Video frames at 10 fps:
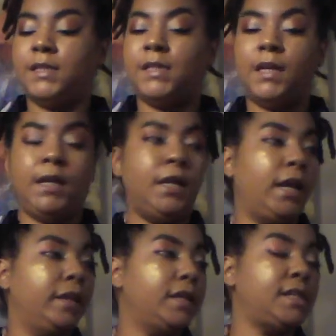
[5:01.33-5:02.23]
tea,
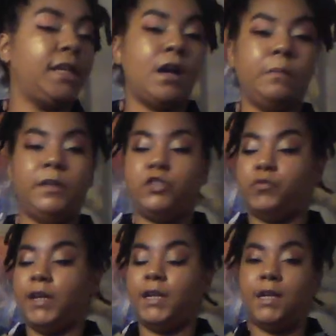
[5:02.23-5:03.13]
and the tea I'll be
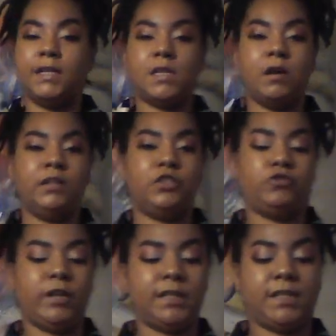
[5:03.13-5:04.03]
drinking, because I always
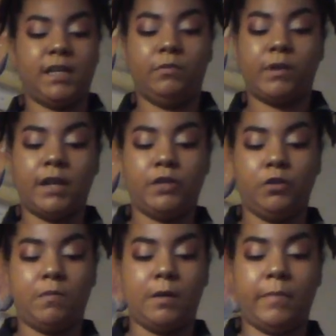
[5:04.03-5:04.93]
drink tea when I
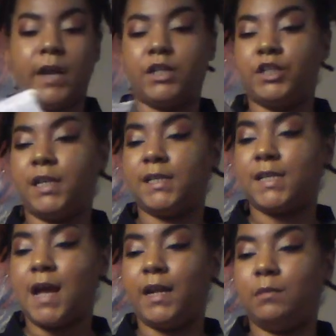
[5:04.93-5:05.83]
do my magic,
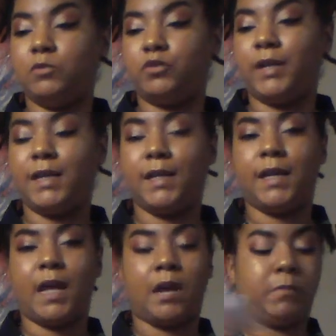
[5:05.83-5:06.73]
is I am drinking
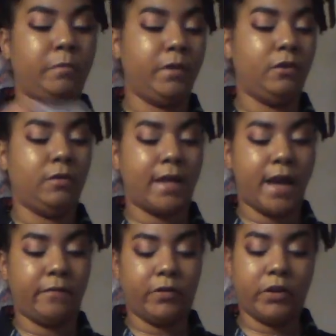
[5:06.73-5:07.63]
chamomile
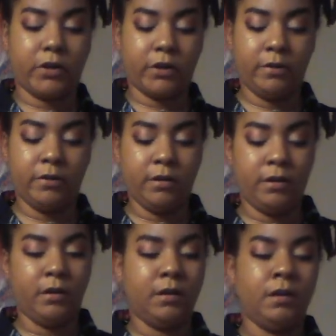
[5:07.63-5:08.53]
lavender.
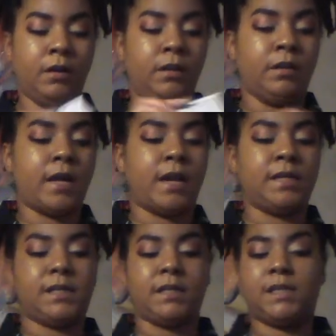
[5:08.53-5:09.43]
That
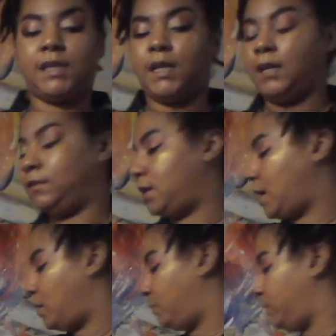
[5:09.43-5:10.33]
is the tea
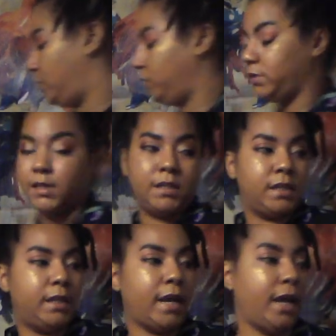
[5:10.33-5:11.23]
that I'll be using
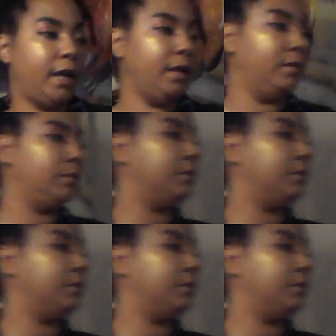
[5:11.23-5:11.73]
today.